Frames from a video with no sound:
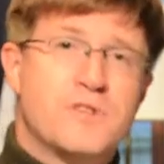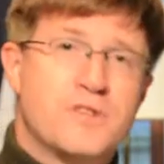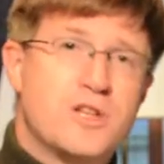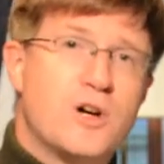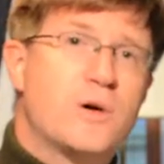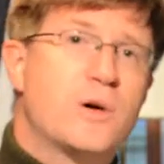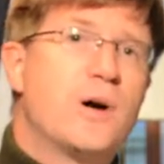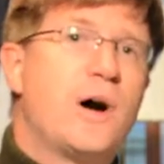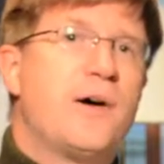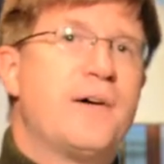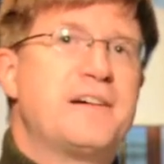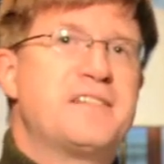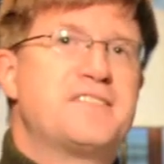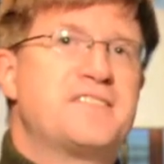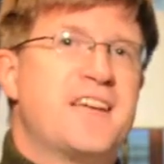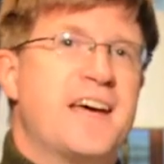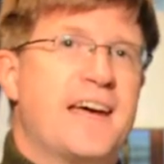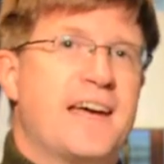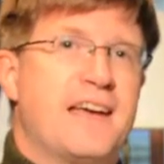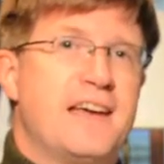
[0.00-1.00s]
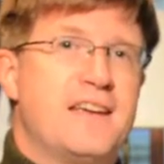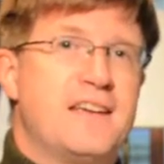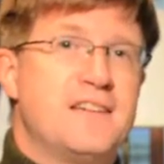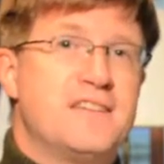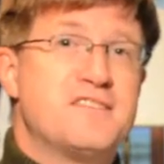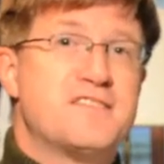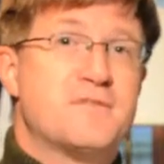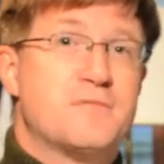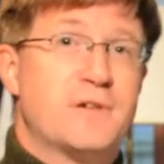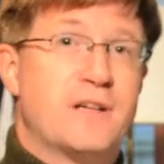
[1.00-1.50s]
Note how I sang
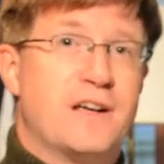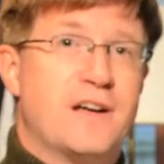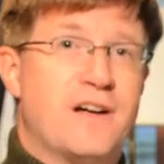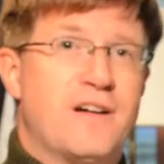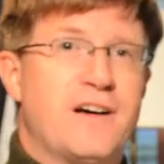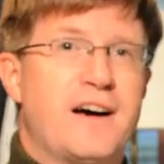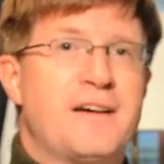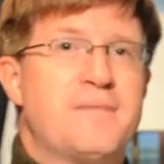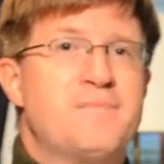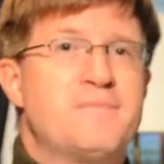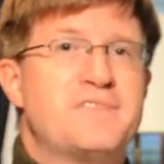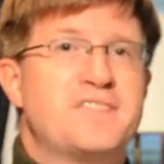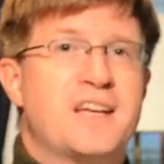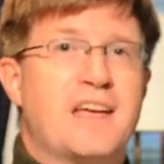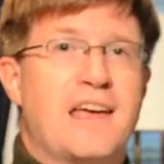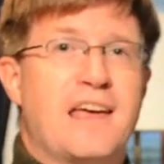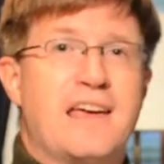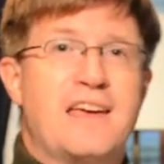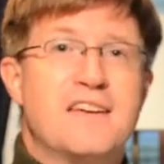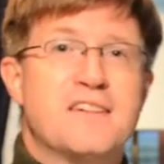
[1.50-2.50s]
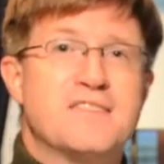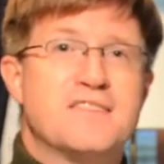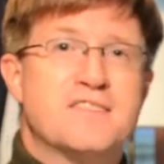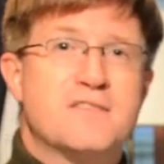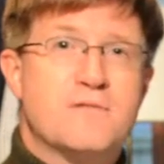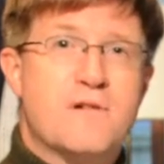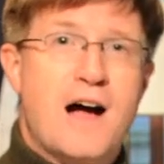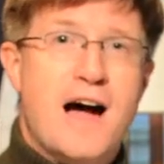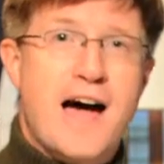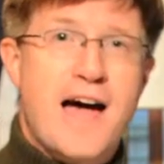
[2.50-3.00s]
Israel. I'm singing
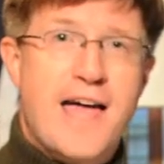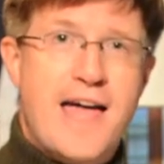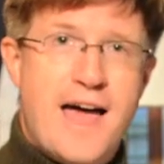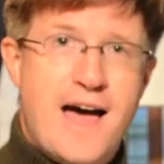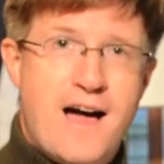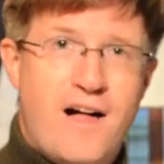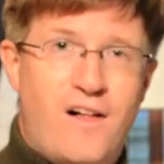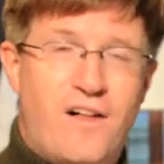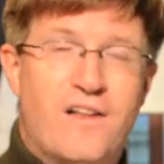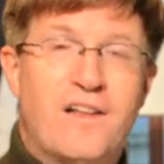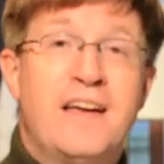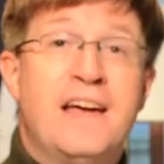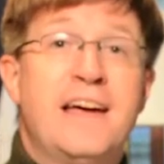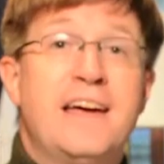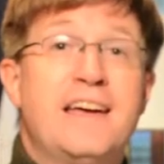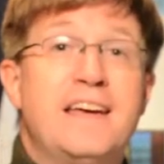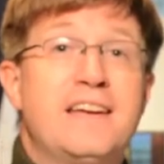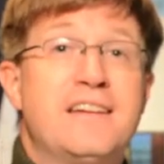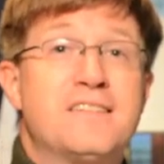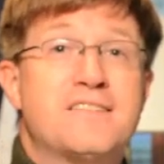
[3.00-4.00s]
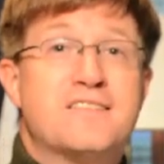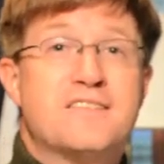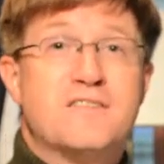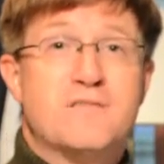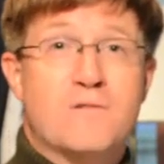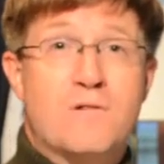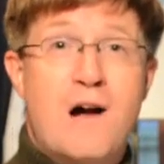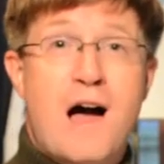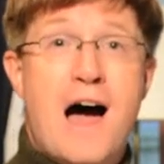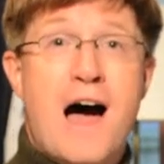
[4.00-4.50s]
Israel,
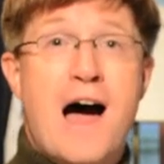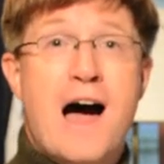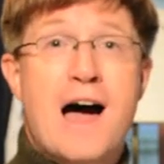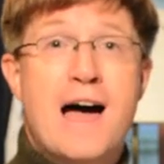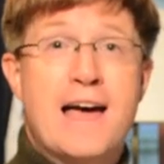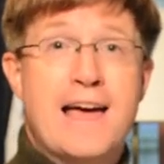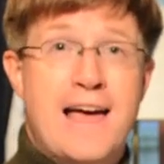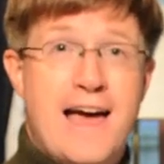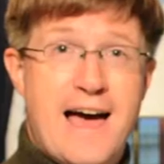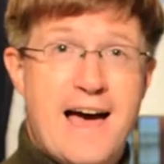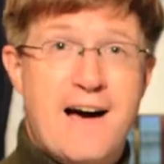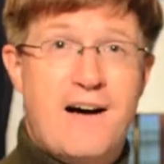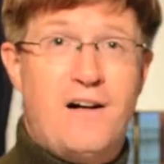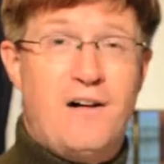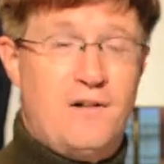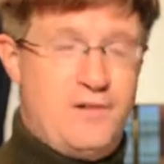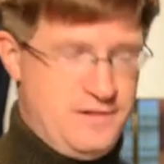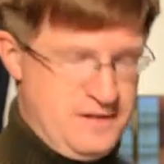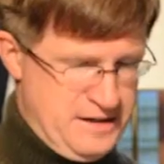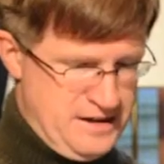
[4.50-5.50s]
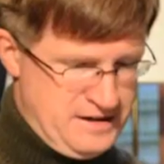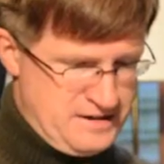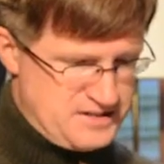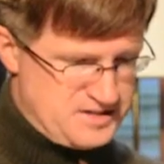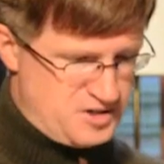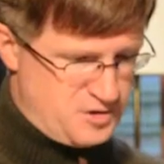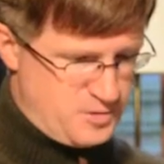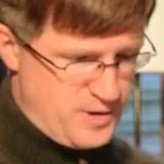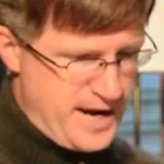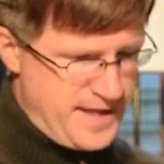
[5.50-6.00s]
Israel.
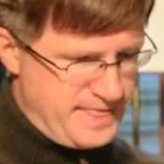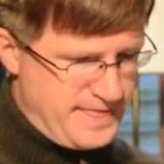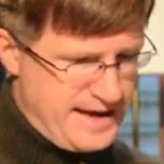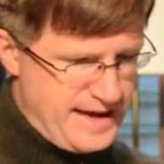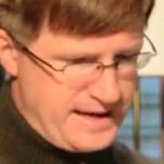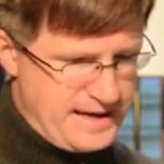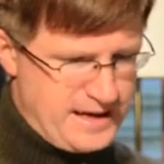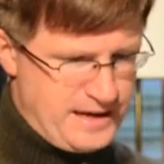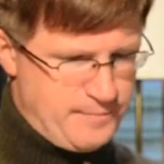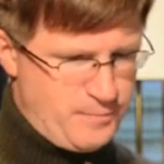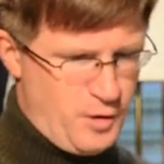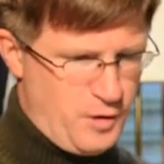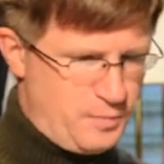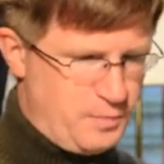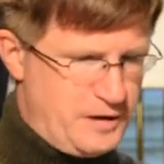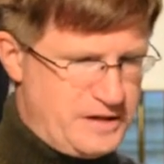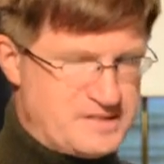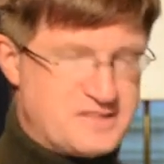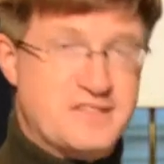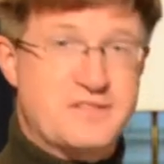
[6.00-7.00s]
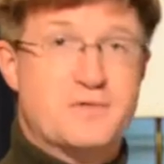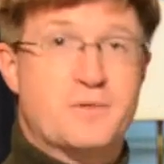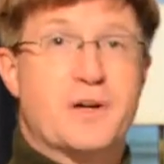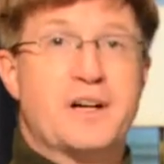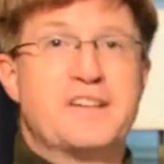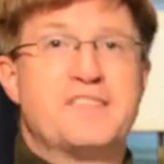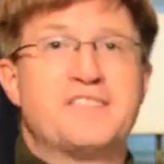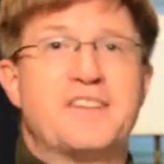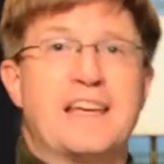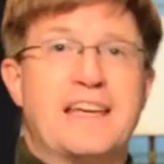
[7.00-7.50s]
So write that in both places. We're
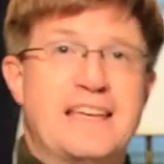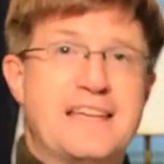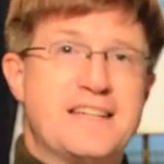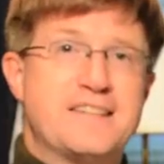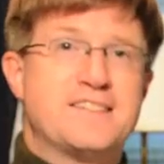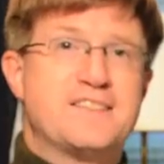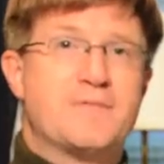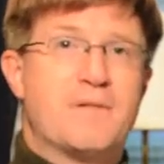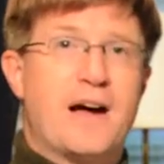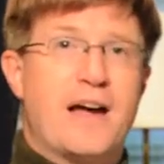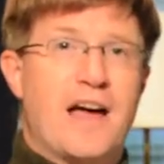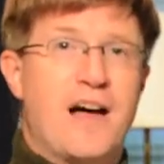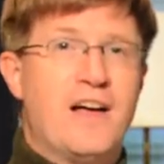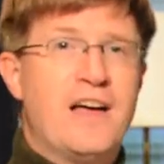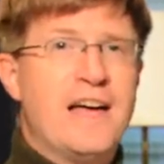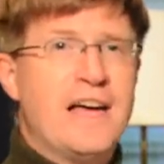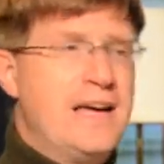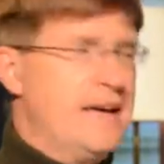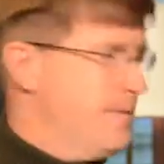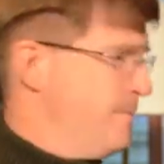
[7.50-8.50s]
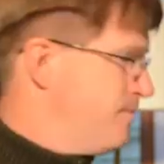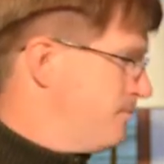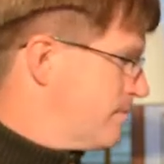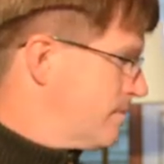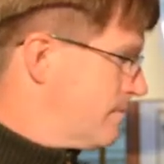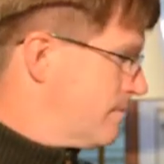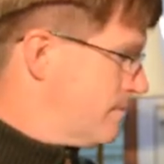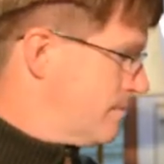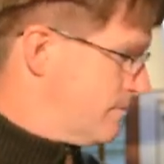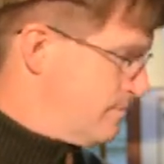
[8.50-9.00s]
going to sing Israel.
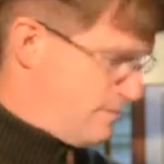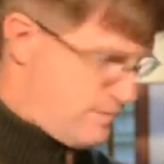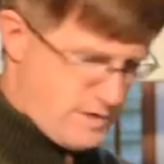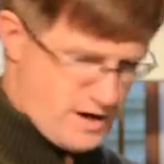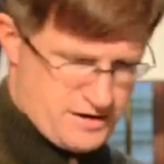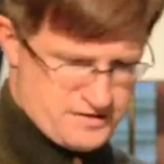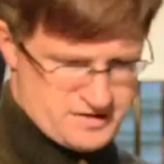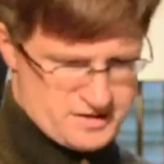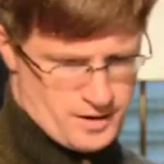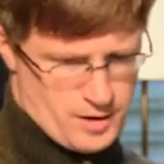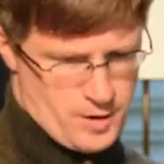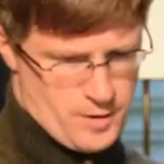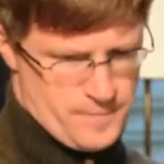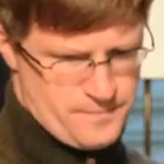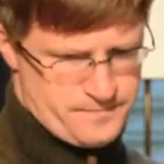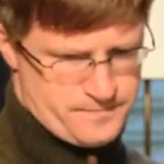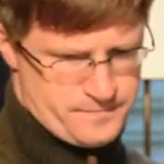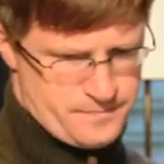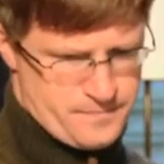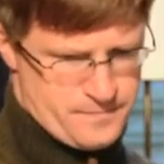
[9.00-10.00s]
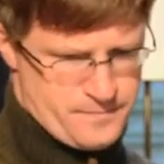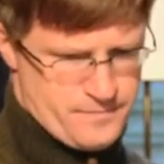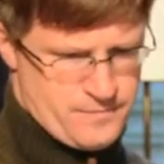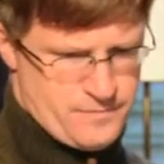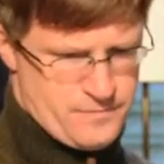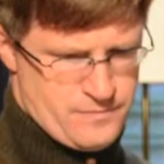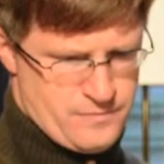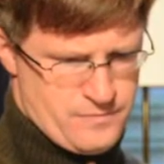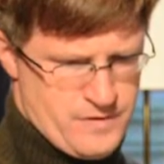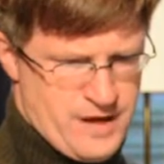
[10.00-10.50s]
How does it go?
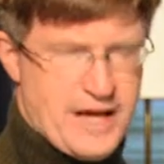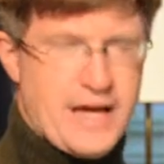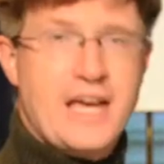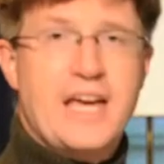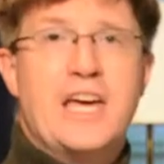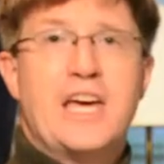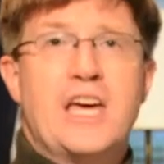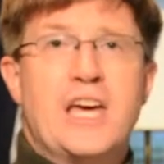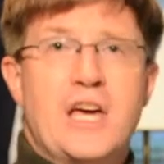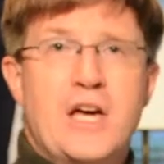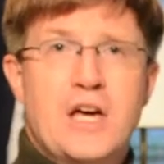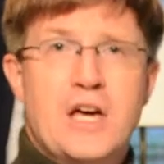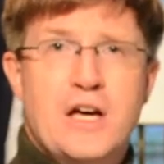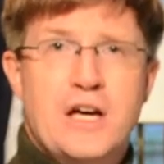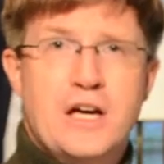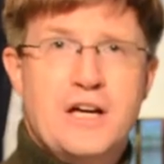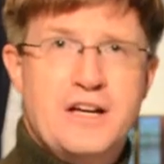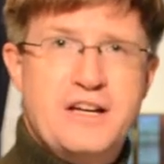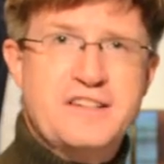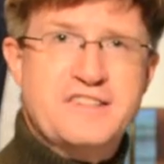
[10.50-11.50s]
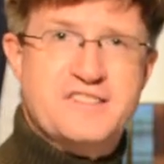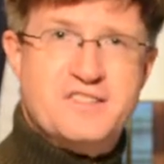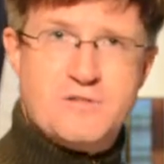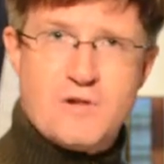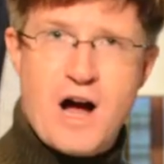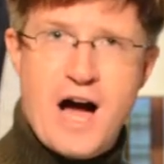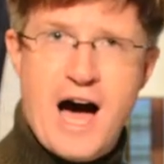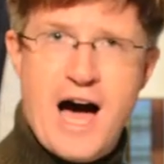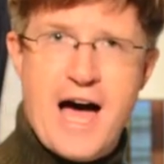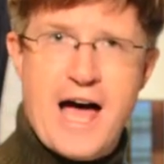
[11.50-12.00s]

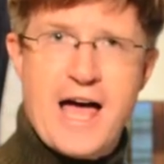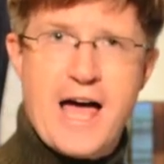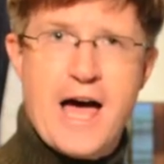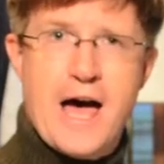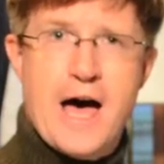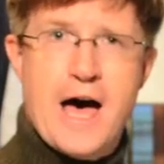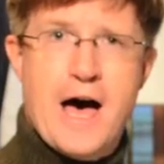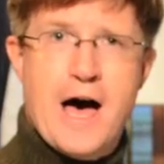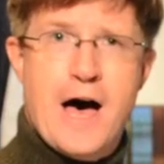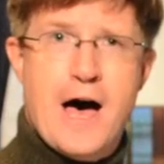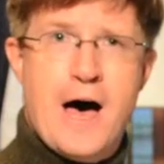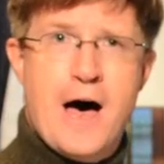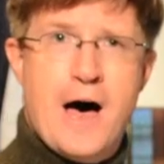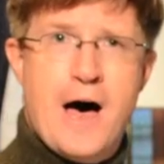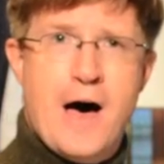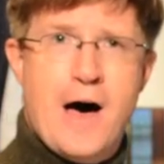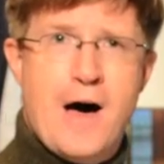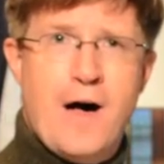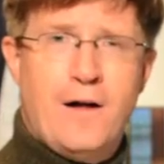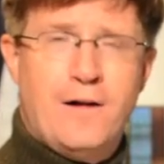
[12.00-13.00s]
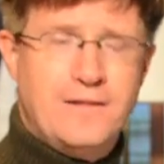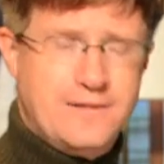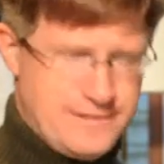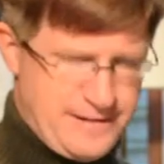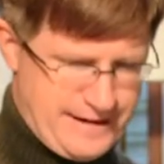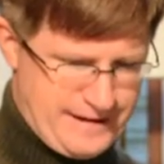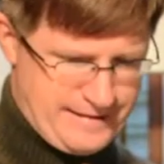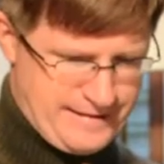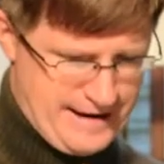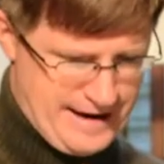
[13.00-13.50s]
Israel,
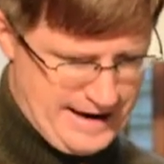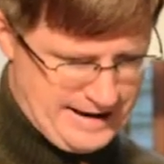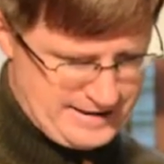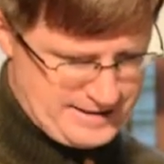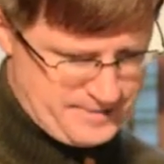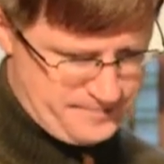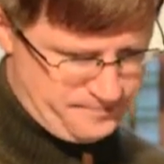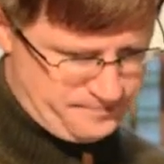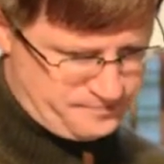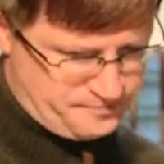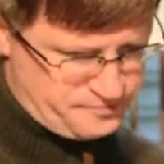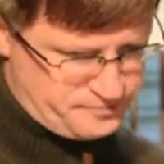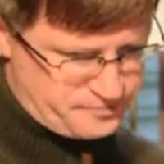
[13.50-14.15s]
like that.